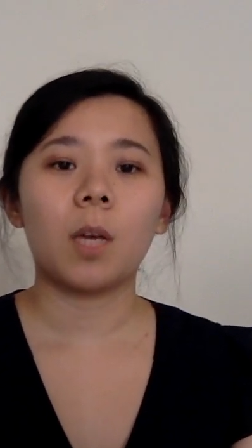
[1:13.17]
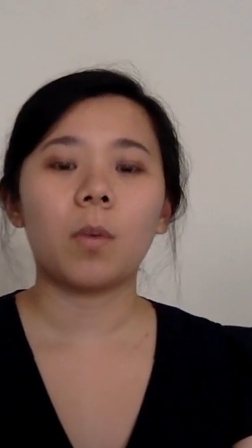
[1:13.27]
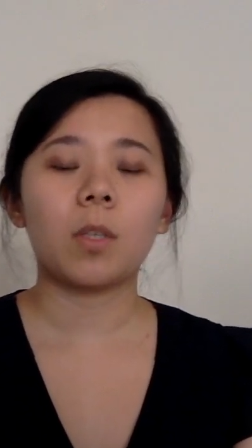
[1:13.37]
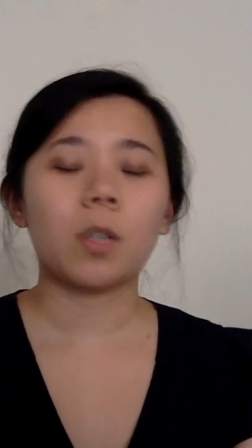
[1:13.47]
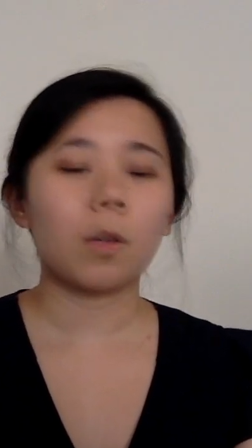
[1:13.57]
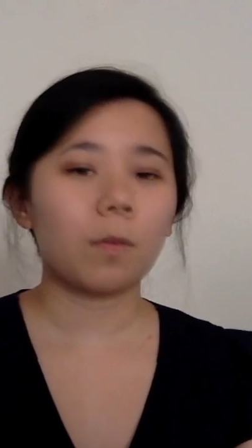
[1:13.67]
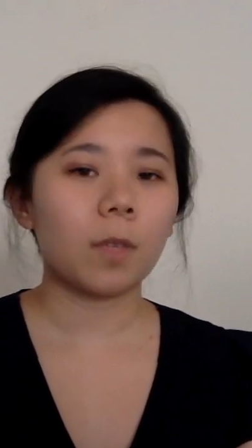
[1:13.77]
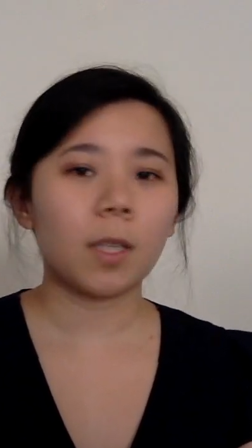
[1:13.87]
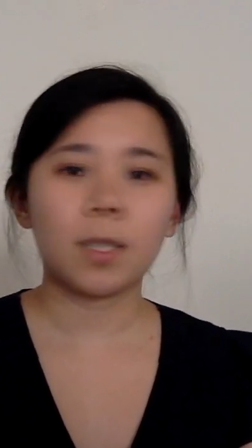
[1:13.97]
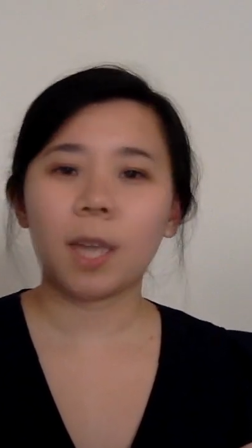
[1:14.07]
We don't
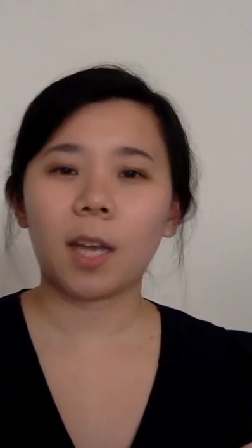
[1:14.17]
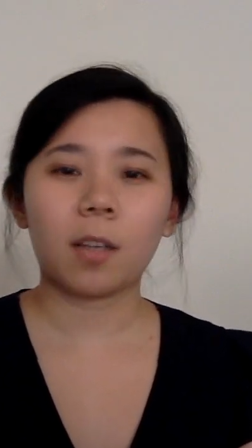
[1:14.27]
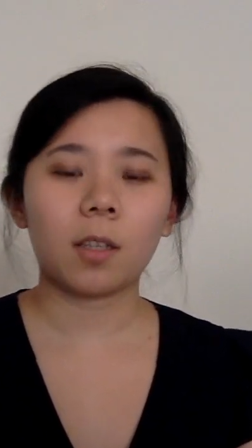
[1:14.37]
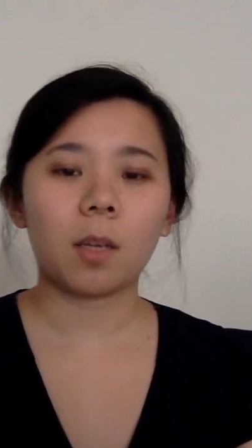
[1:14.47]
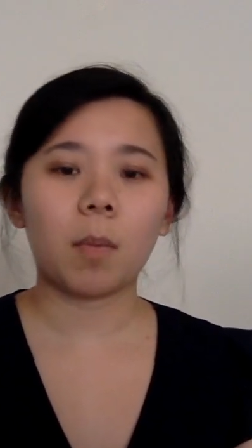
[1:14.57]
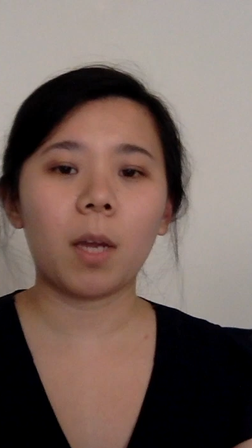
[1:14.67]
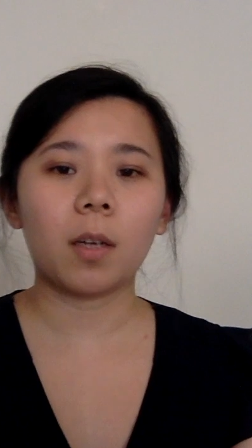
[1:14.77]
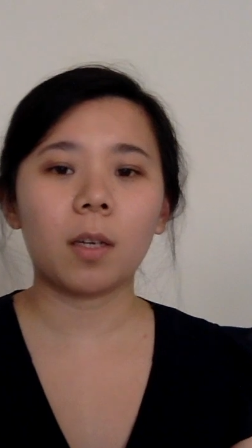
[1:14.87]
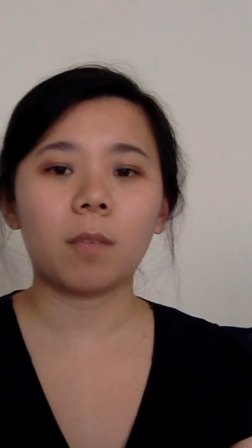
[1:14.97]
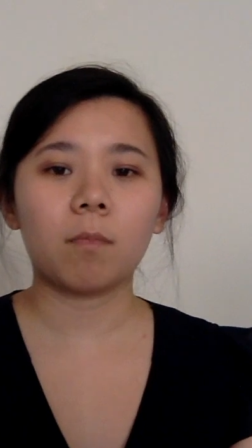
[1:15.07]
feel entirely
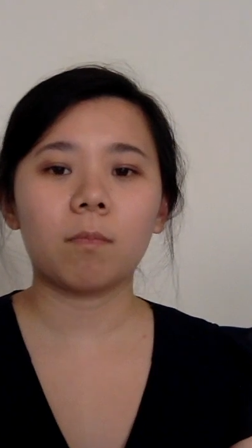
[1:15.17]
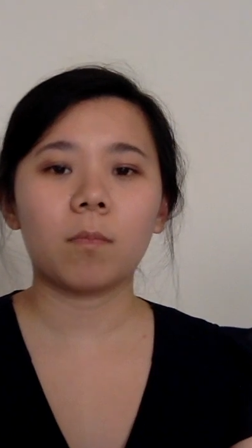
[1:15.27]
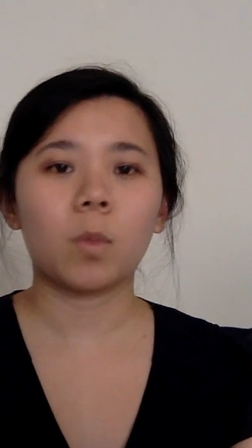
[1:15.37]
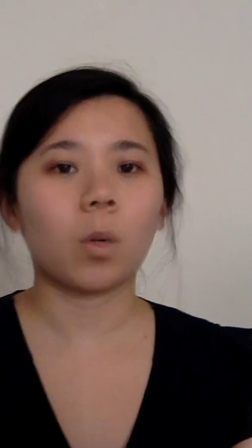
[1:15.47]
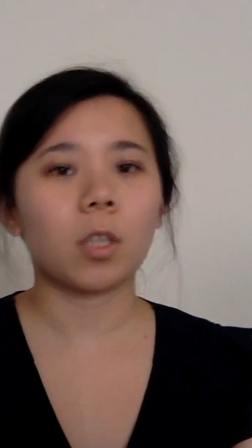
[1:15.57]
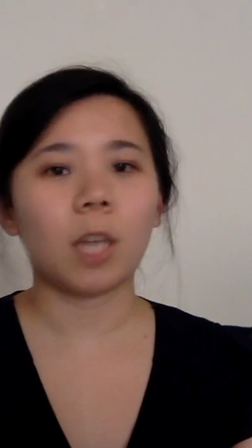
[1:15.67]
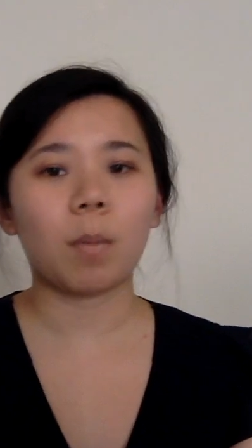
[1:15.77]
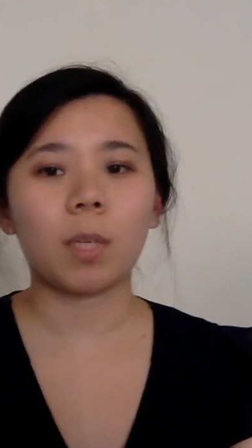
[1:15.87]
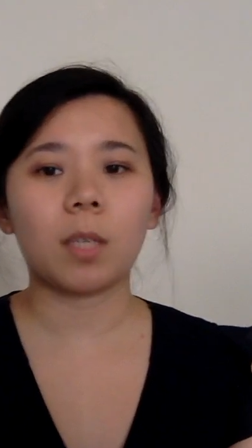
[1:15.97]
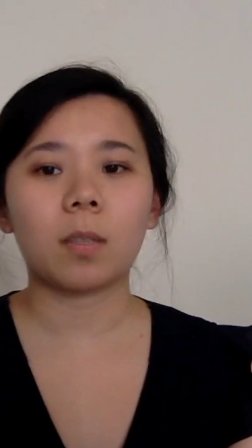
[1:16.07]
American nor
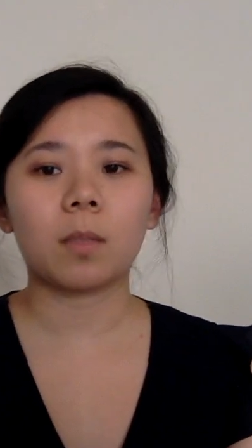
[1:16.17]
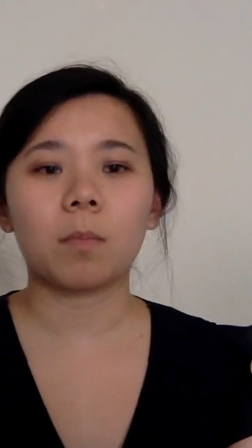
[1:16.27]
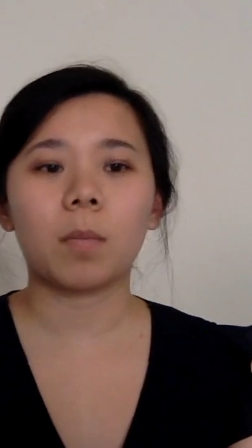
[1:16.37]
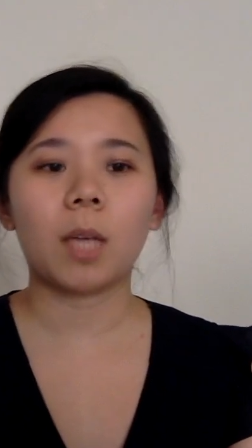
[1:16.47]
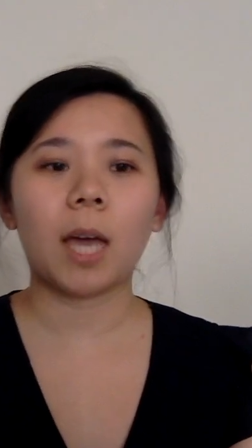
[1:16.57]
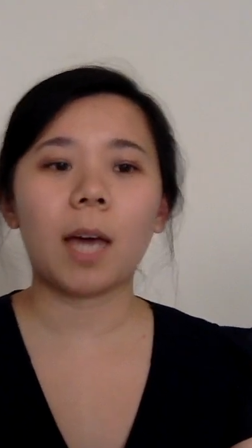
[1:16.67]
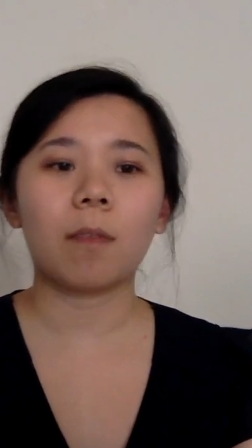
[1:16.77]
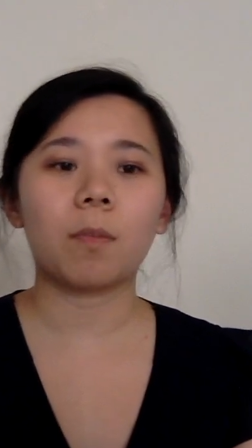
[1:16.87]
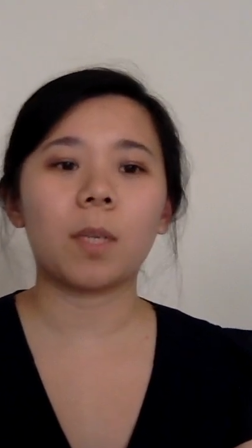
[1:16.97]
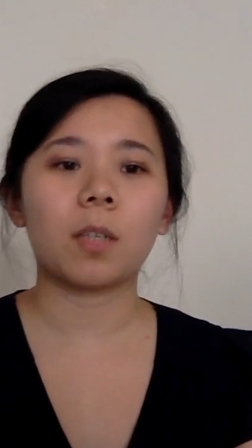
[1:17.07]
Japanese, but
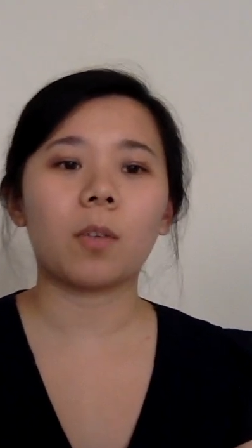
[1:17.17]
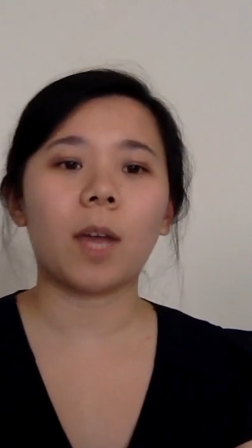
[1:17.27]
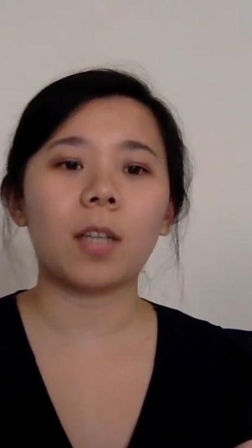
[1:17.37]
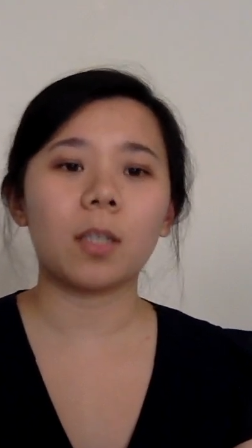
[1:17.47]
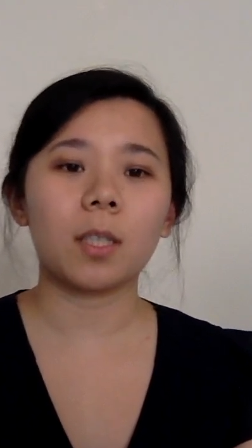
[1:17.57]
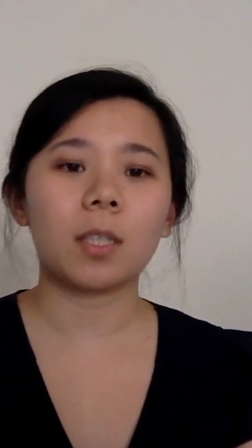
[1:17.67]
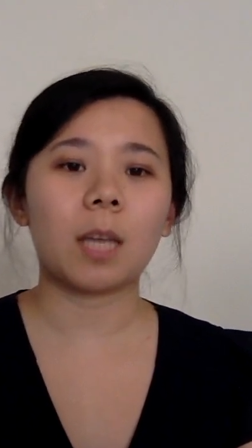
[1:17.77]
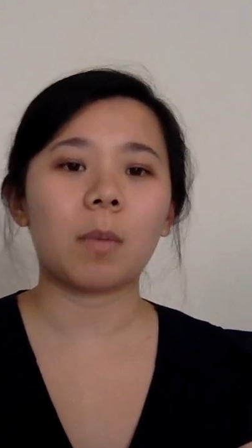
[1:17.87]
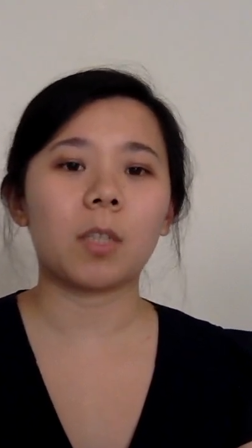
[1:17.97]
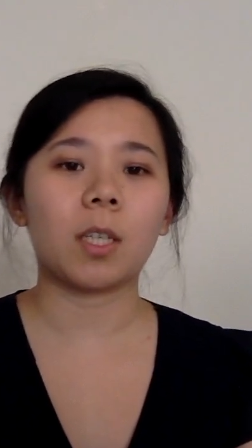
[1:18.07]
have been gradually
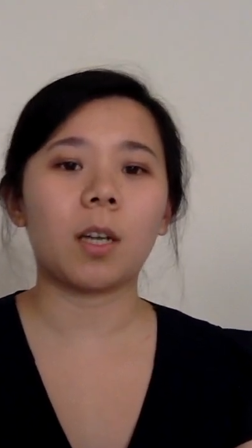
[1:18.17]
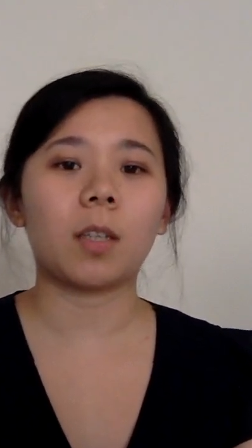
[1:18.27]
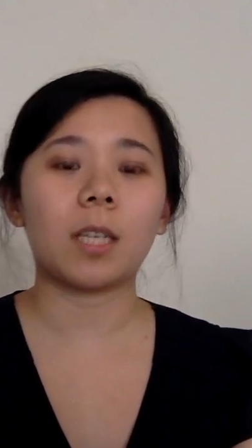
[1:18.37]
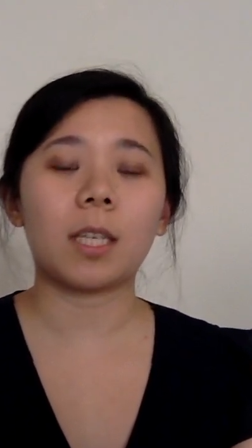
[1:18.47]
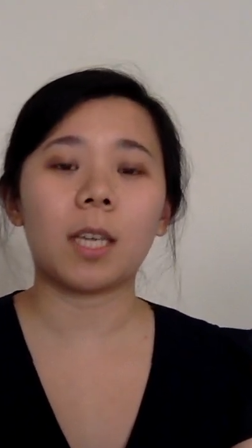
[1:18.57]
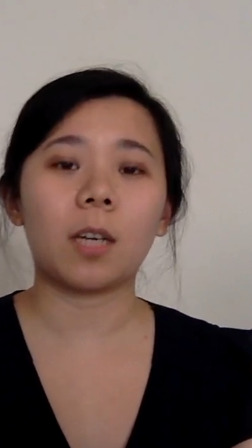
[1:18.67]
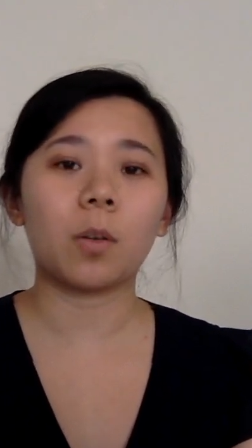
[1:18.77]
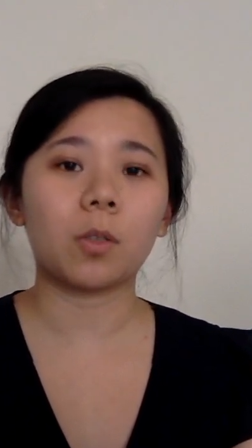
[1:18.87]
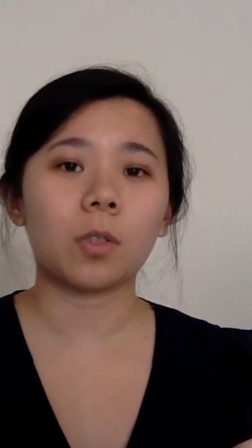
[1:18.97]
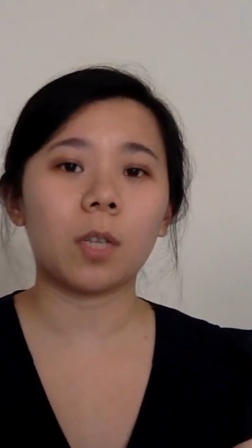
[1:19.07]
establishing our Nikkei
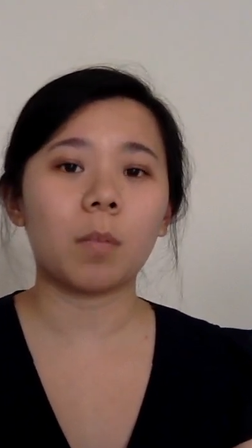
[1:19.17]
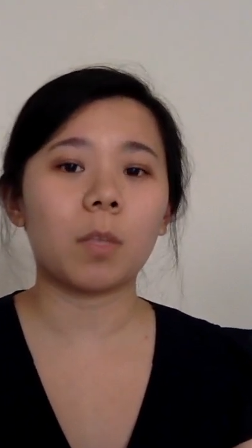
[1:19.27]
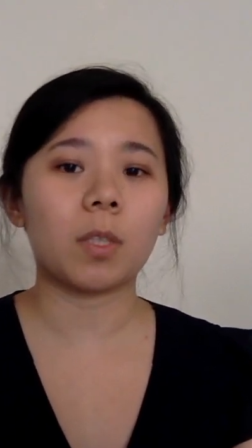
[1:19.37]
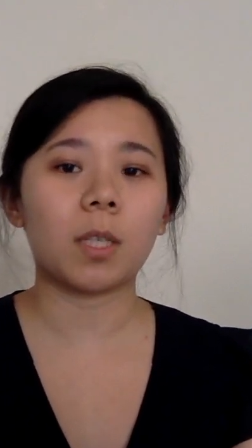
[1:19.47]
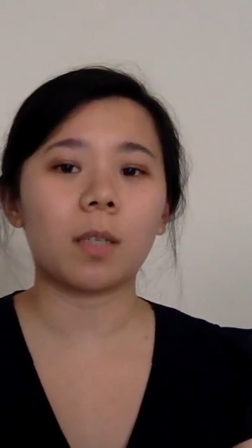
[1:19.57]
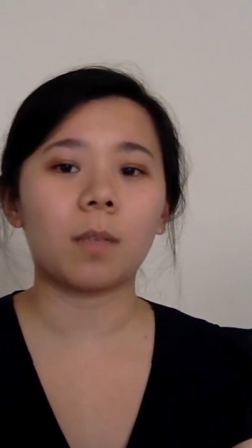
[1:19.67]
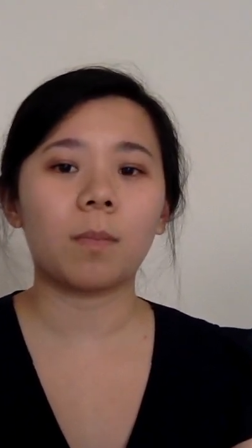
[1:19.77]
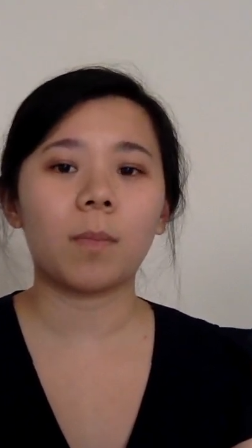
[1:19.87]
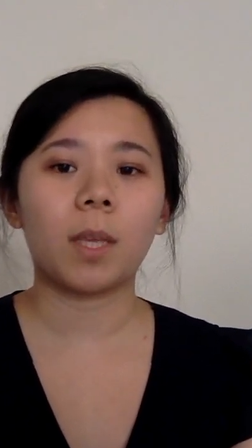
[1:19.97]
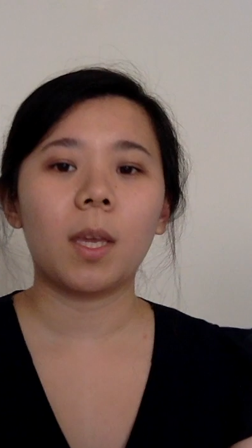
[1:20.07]
culture and music
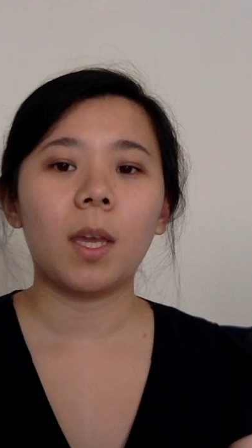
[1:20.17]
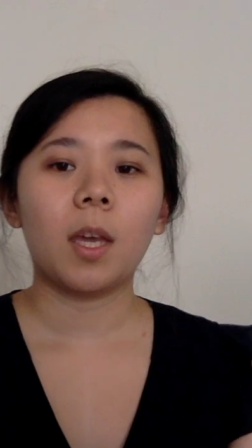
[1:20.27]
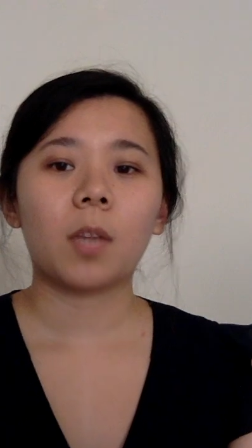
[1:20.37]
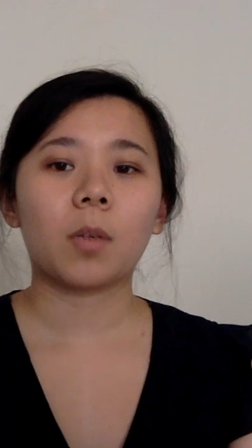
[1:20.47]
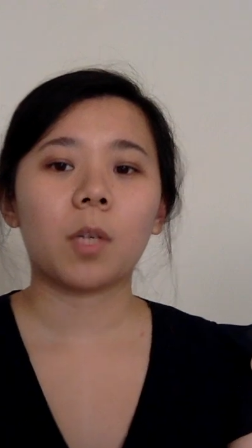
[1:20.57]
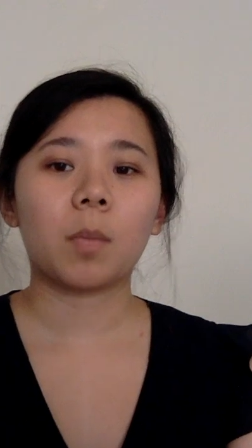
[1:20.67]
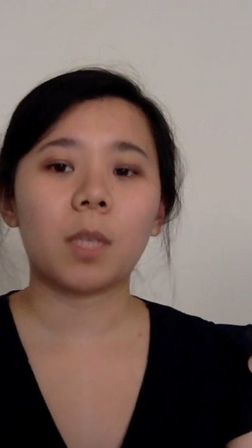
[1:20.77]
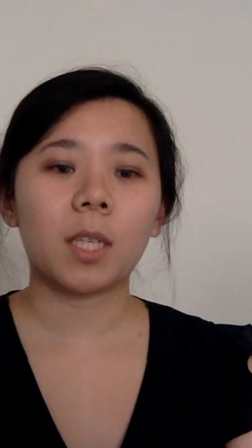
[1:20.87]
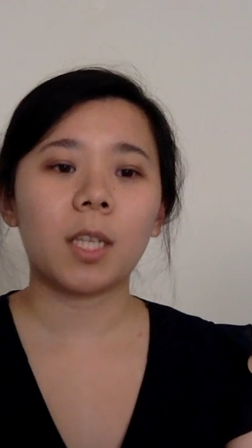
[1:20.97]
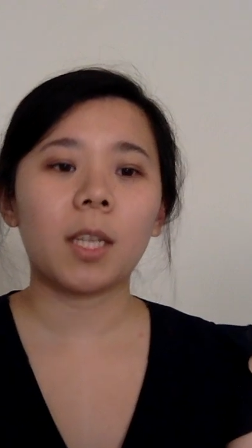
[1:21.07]
through
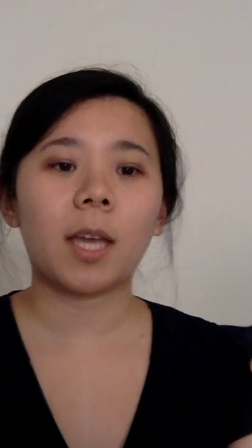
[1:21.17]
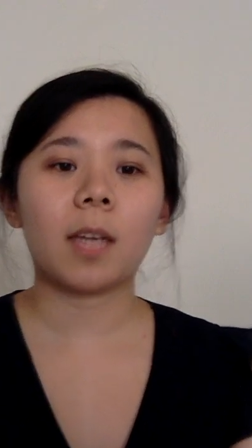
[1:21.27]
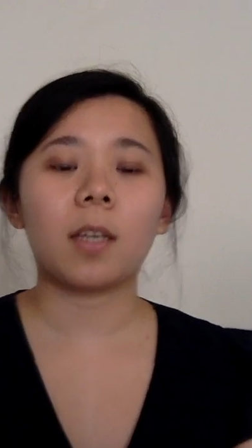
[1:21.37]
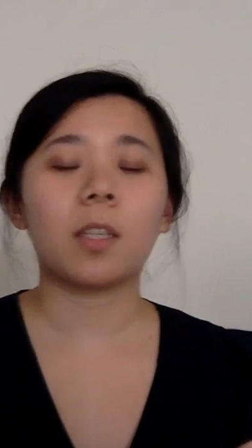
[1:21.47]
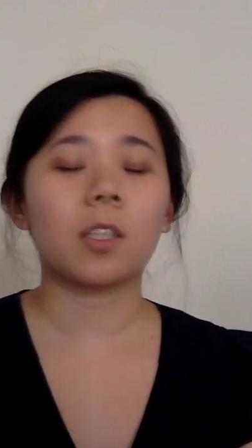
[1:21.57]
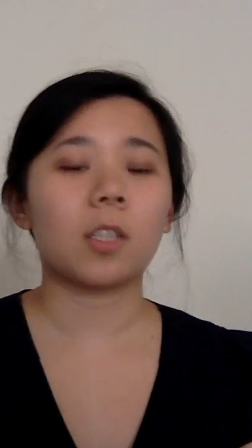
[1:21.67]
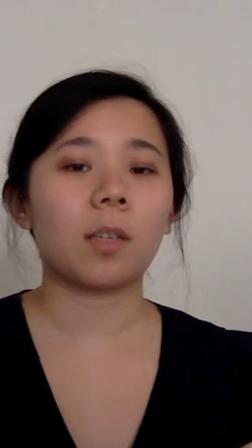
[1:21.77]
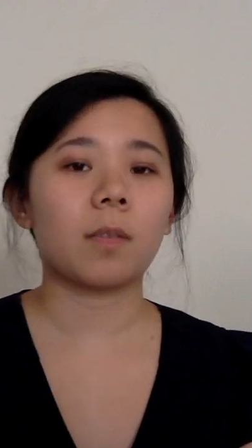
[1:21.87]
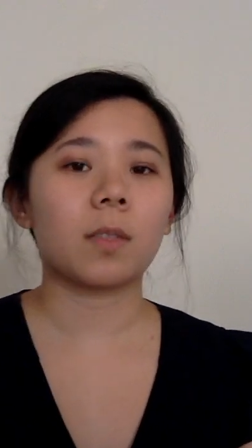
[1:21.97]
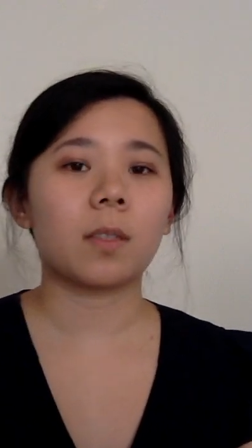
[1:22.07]
community-led initiatives